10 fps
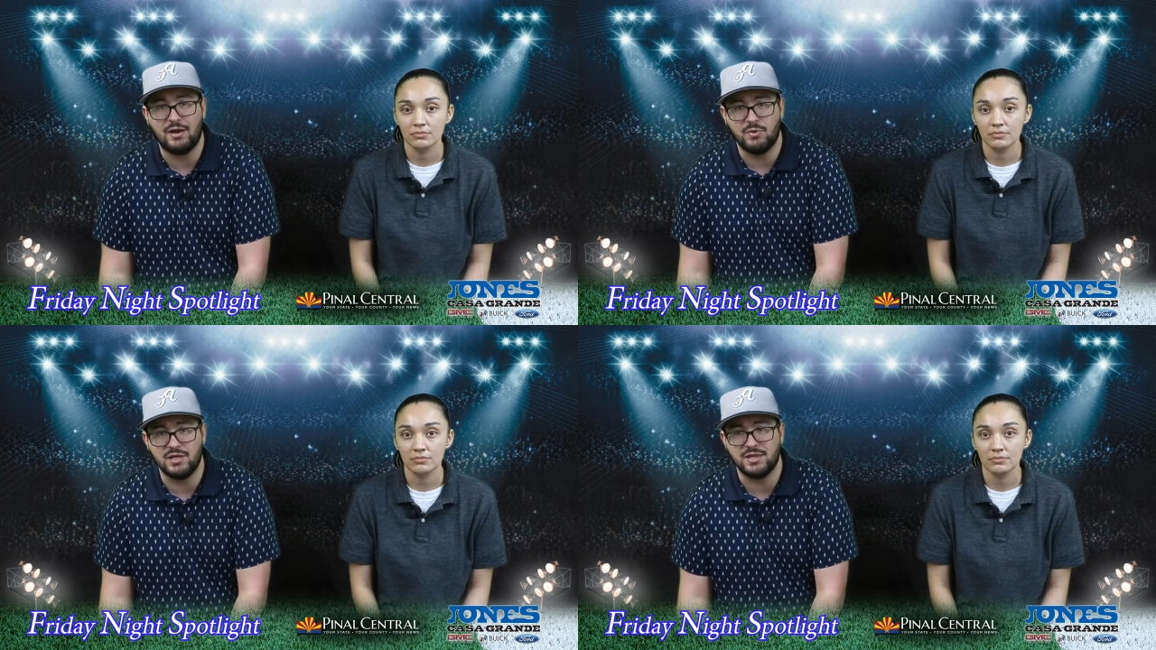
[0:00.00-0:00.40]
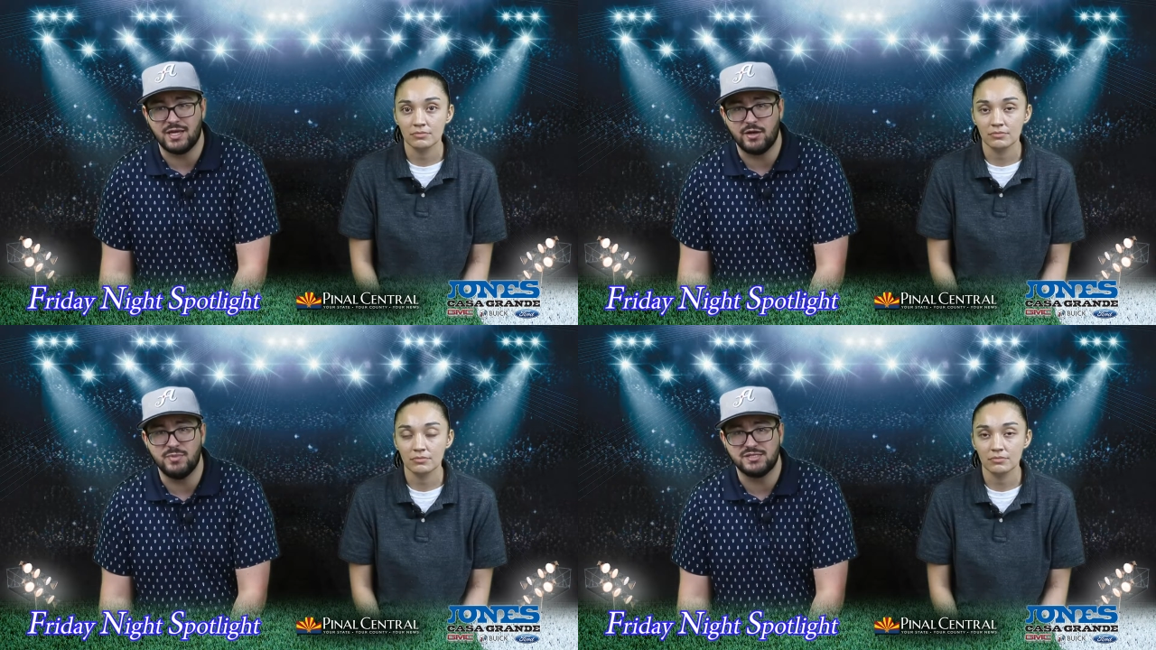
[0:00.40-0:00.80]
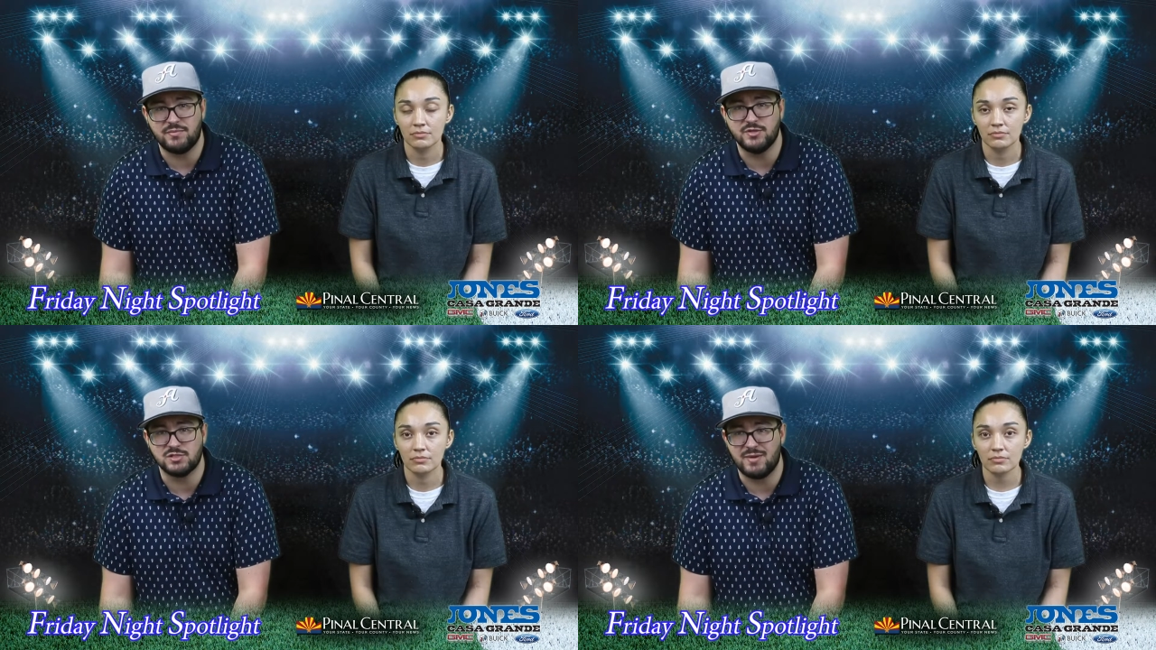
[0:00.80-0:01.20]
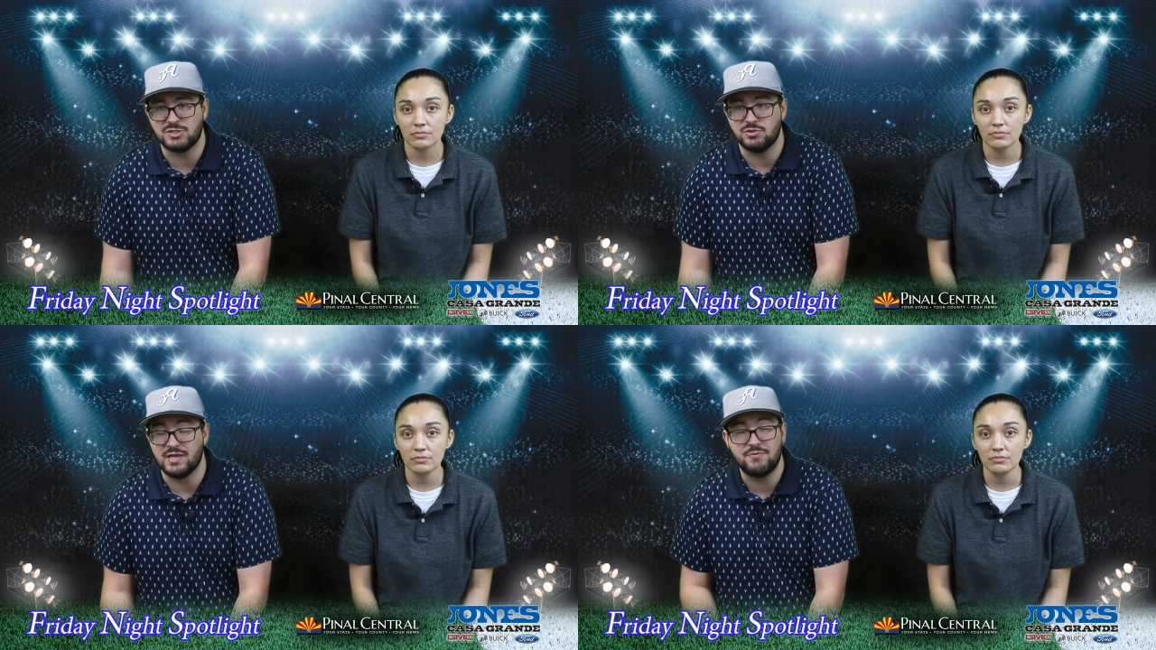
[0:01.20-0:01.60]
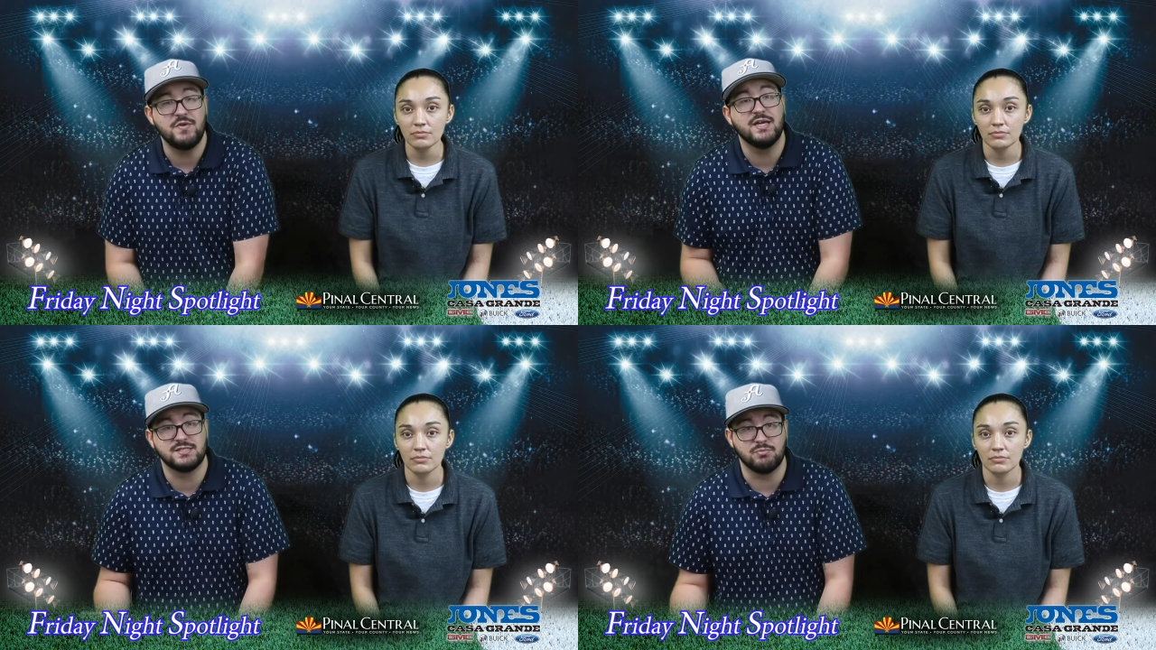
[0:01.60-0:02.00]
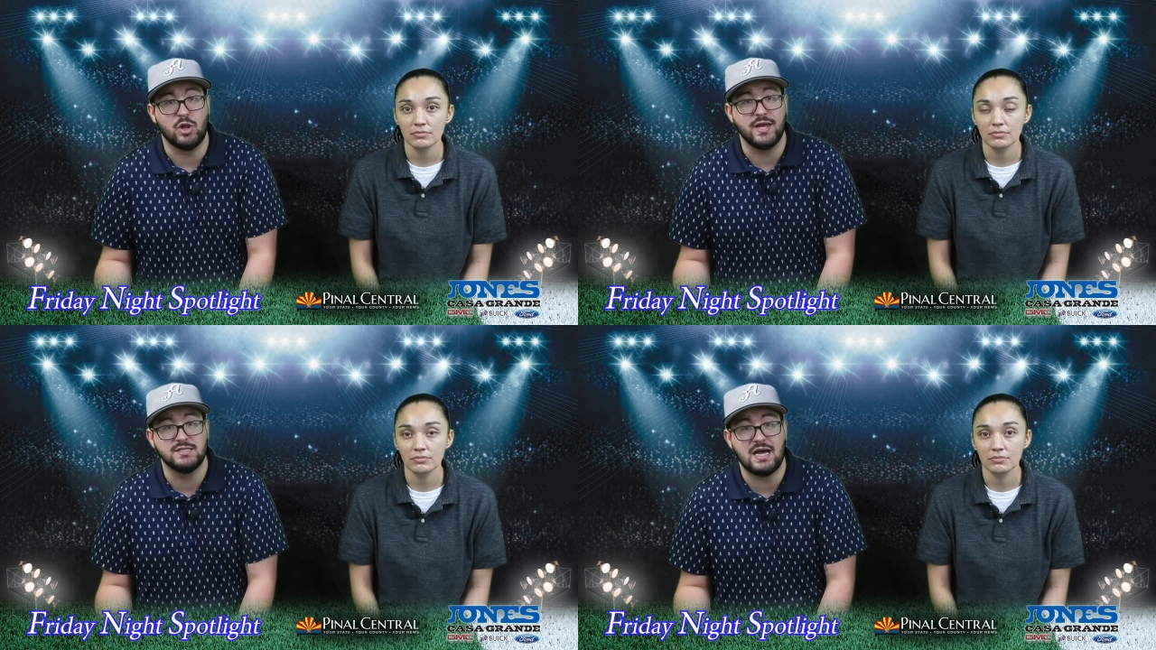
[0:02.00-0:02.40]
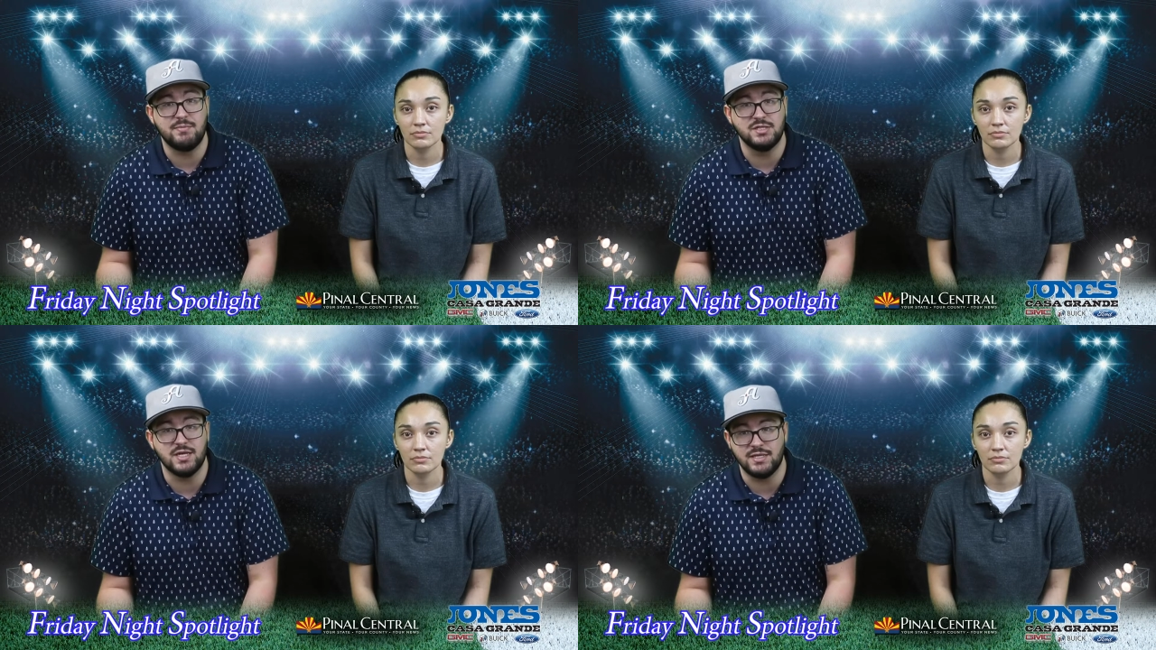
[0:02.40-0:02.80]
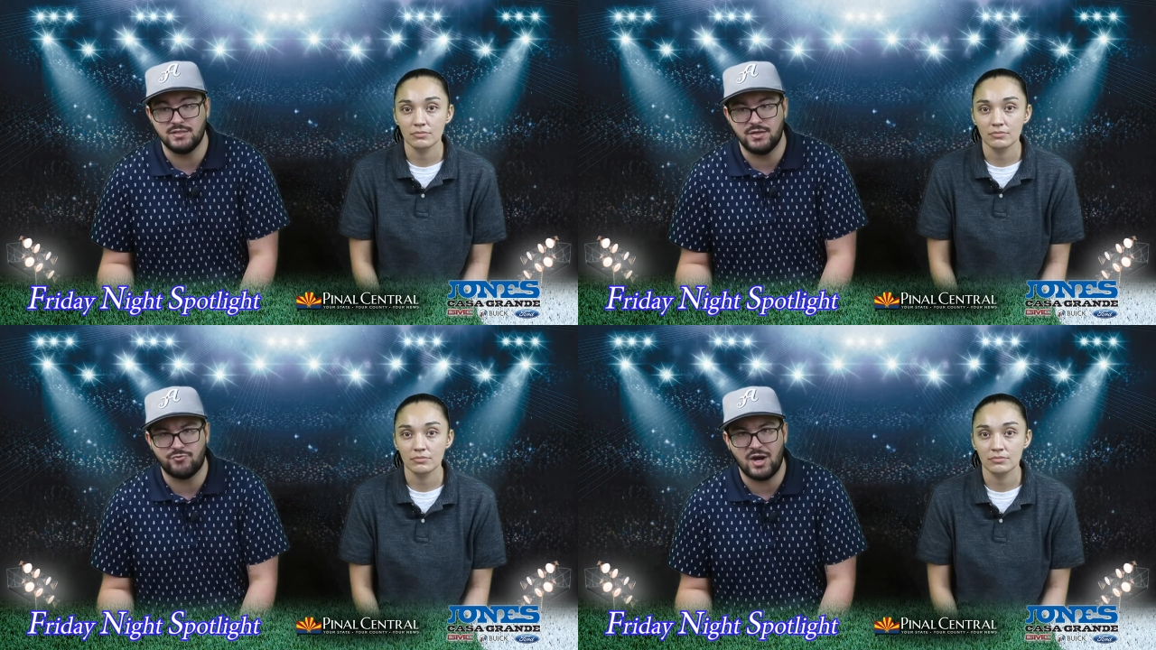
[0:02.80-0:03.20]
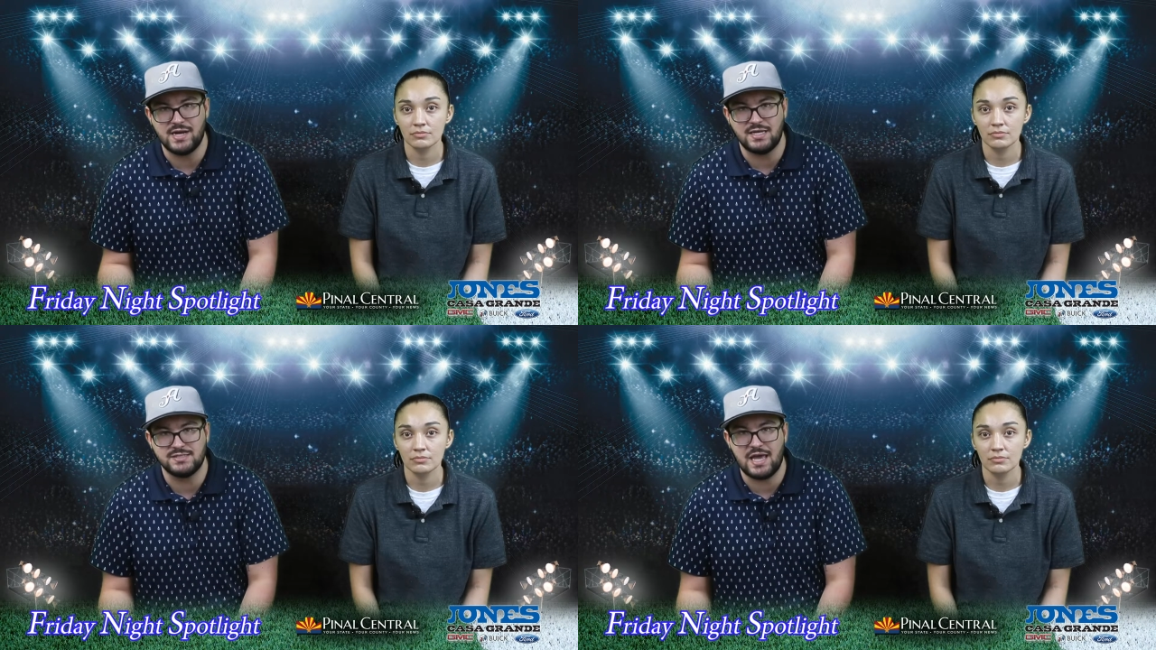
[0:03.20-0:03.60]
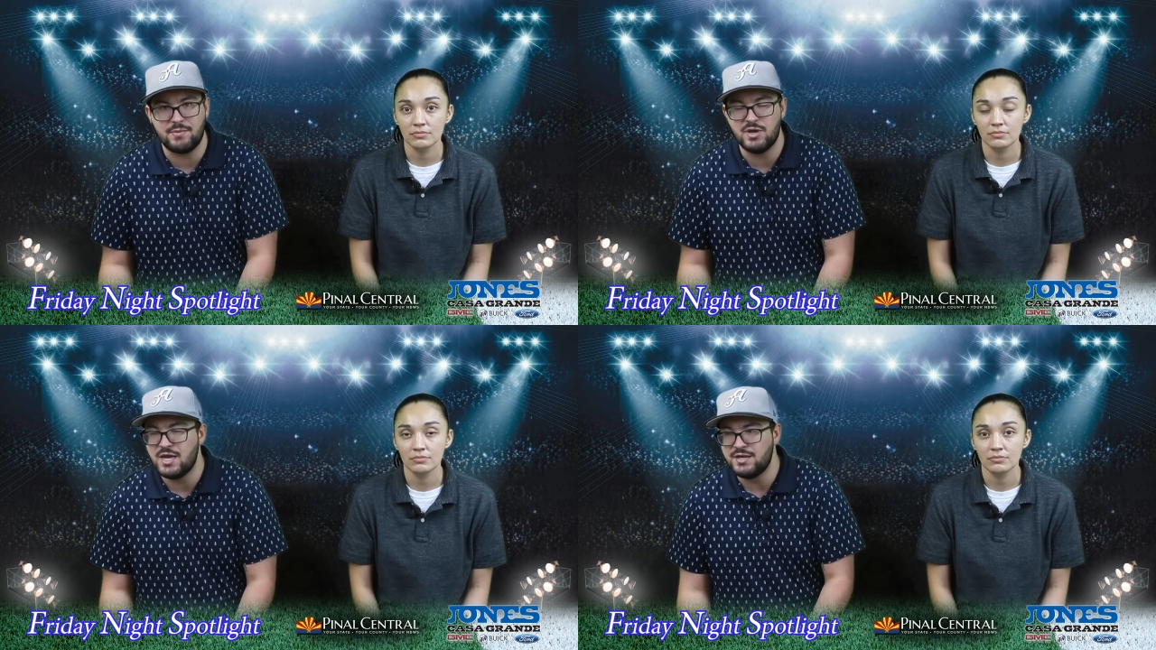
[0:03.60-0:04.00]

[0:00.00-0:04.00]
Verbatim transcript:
Speaker 1: I really think he could be something special if he gets the playing time in, in, in Friday night's game,